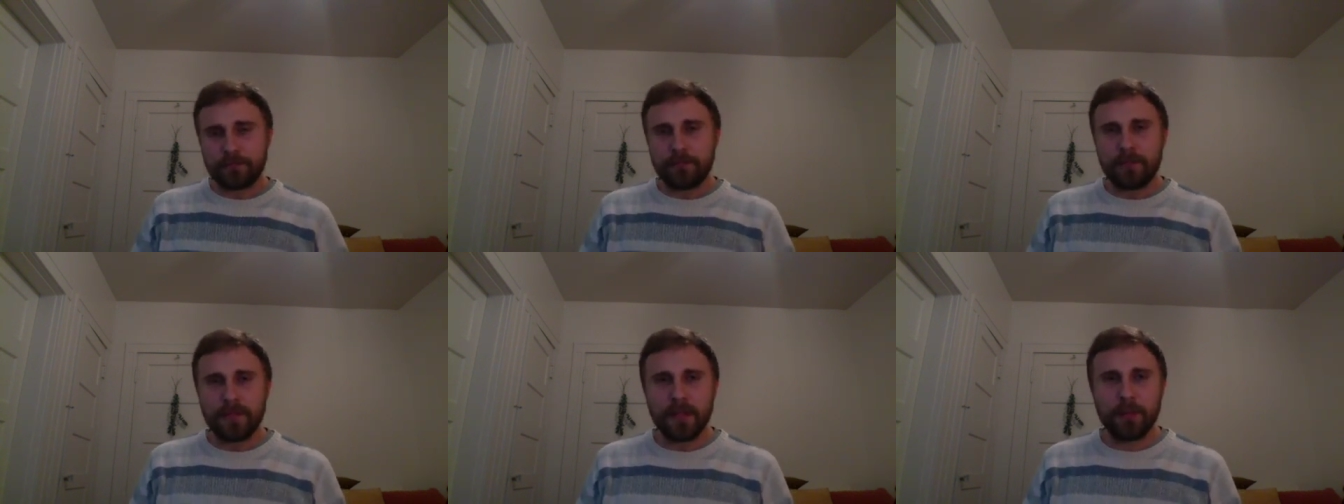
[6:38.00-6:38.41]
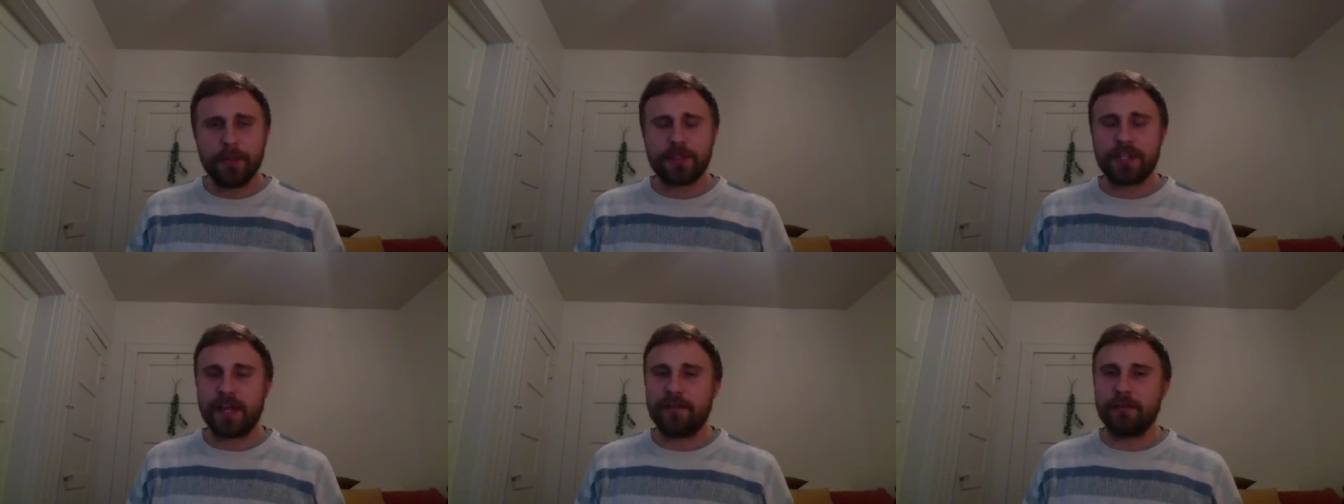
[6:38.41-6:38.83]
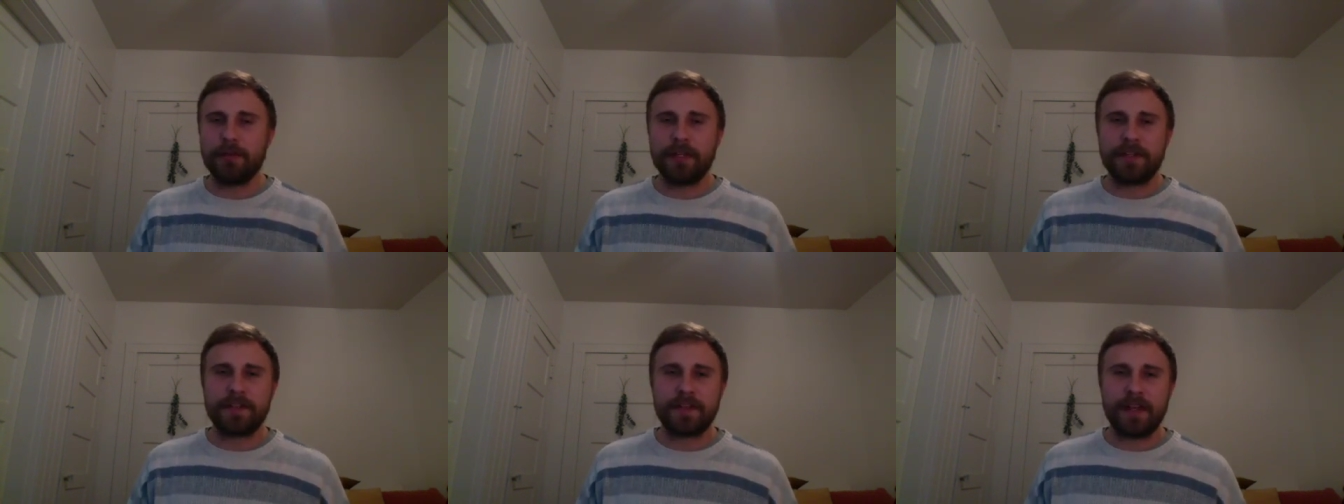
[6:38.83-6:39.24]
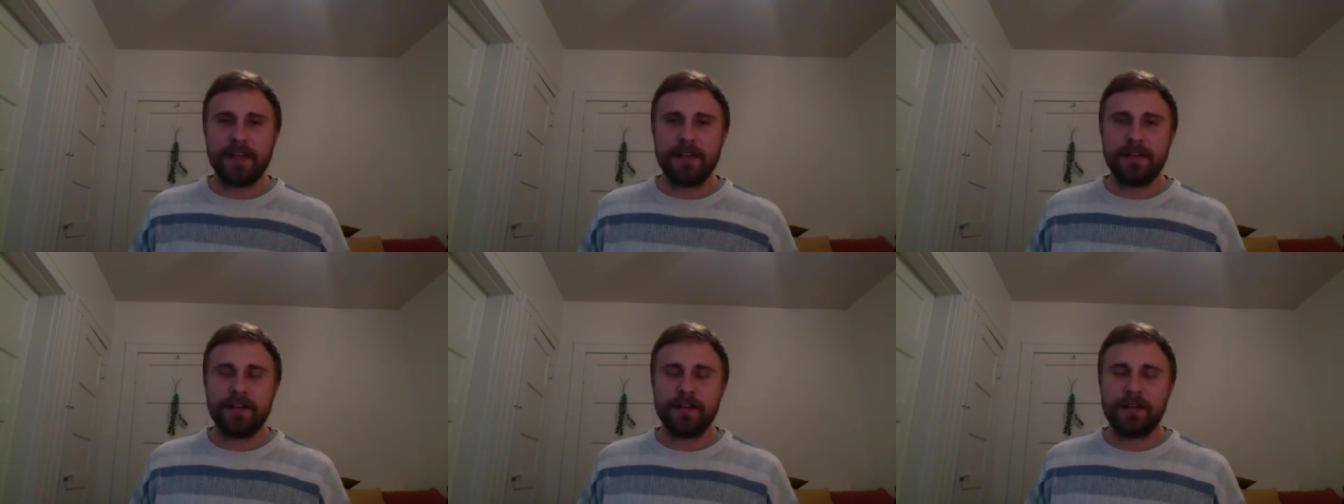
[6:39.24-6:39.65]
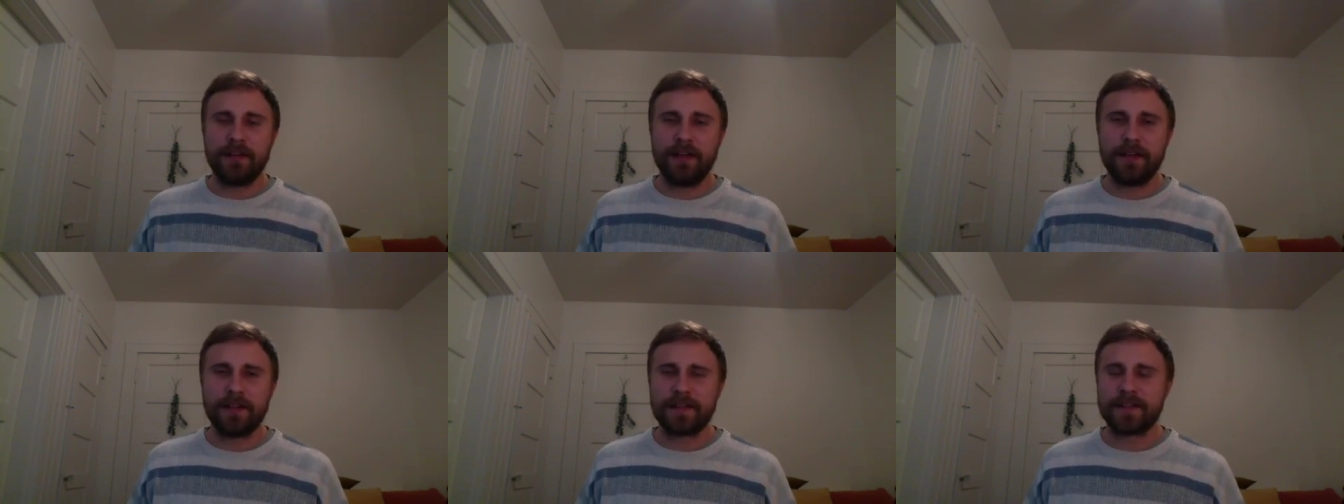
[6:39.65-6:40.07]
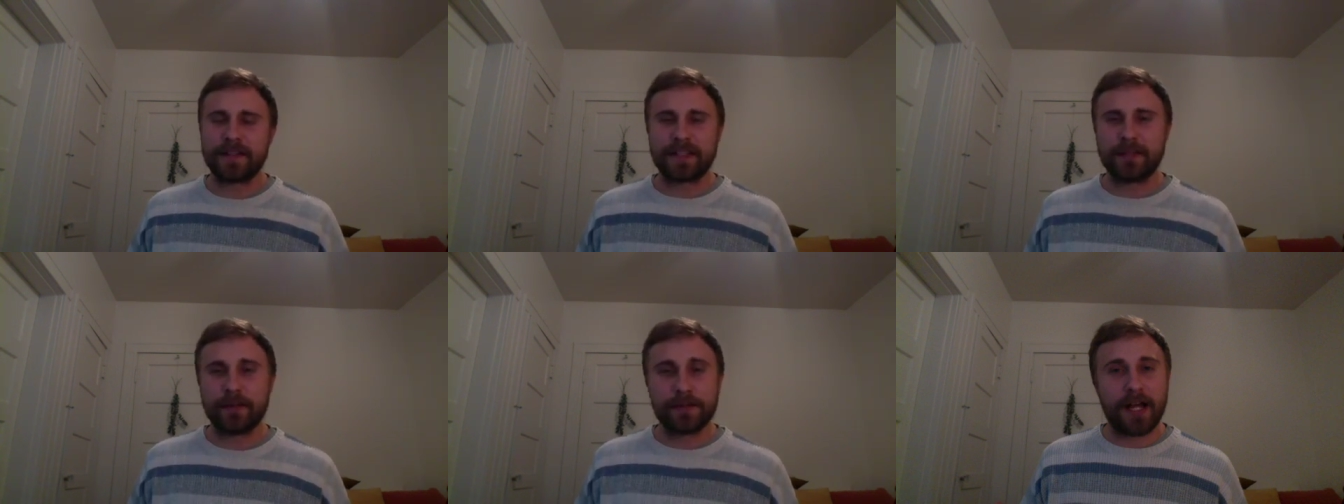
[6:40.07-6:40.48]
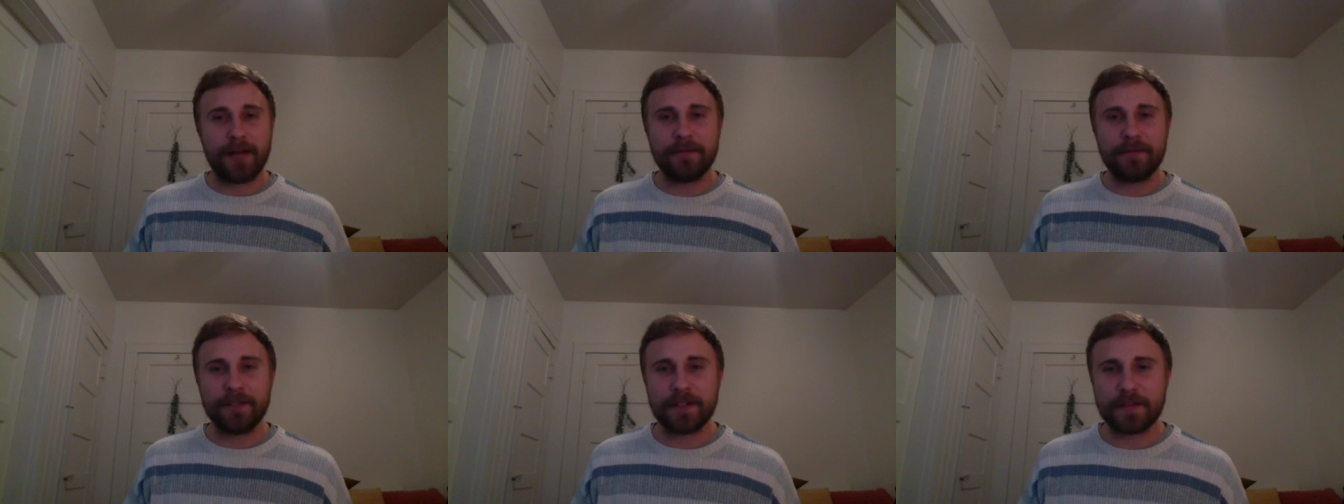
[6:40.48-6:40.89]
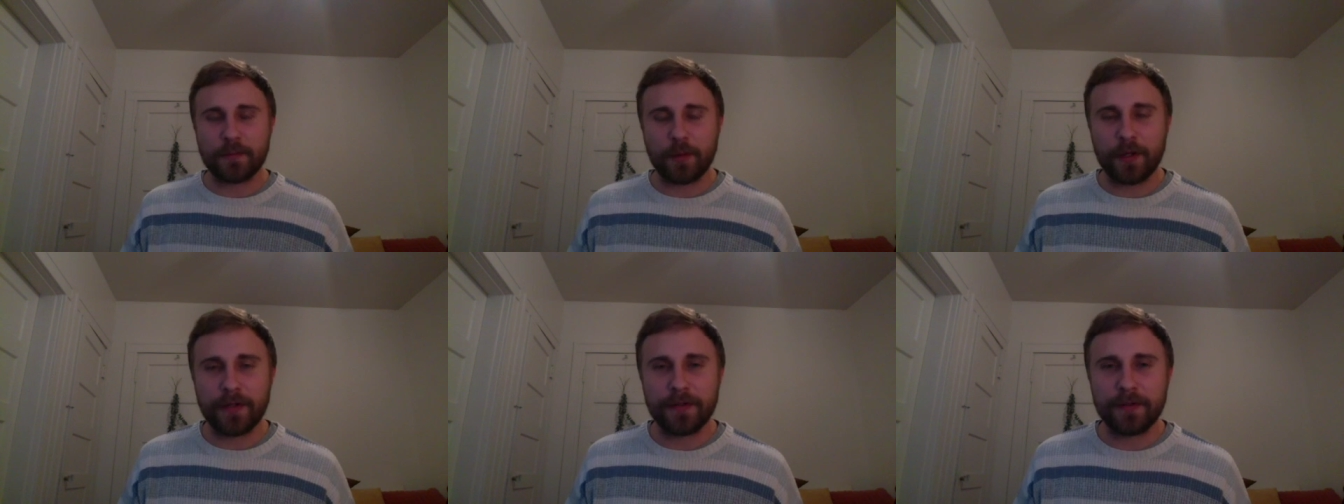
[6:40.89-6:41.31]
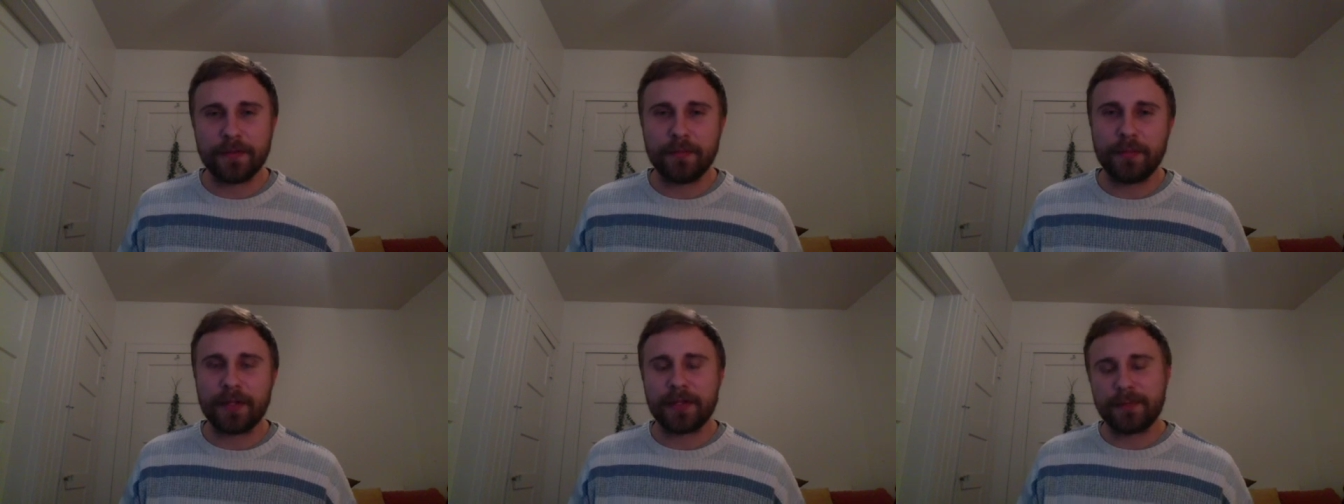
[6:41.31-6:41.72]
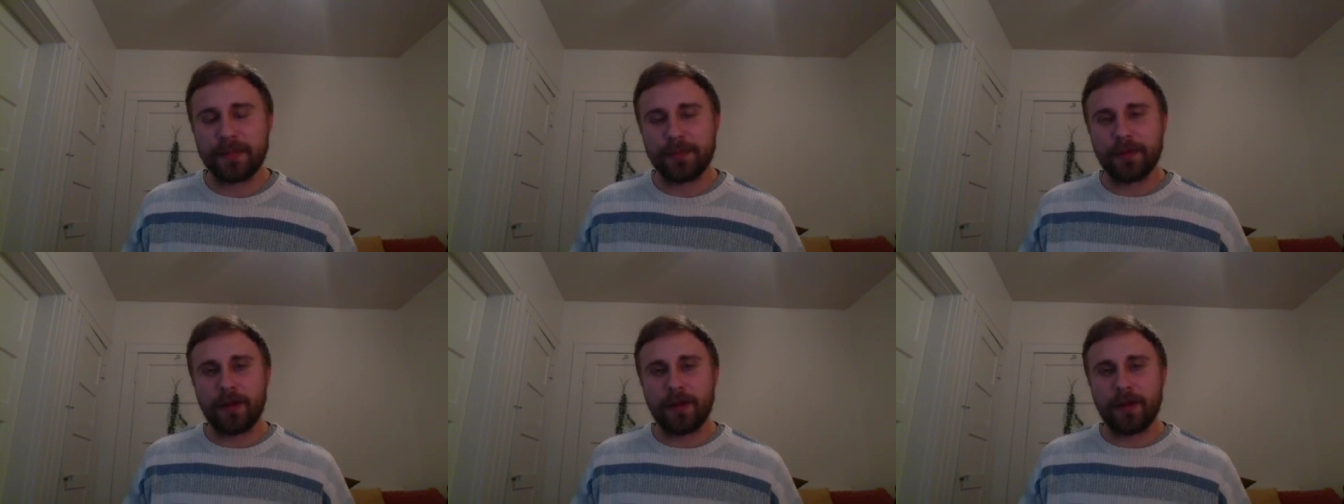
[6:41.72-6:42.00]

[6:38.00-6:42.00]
Pretty much everybody said, and this is like the most obvious one, but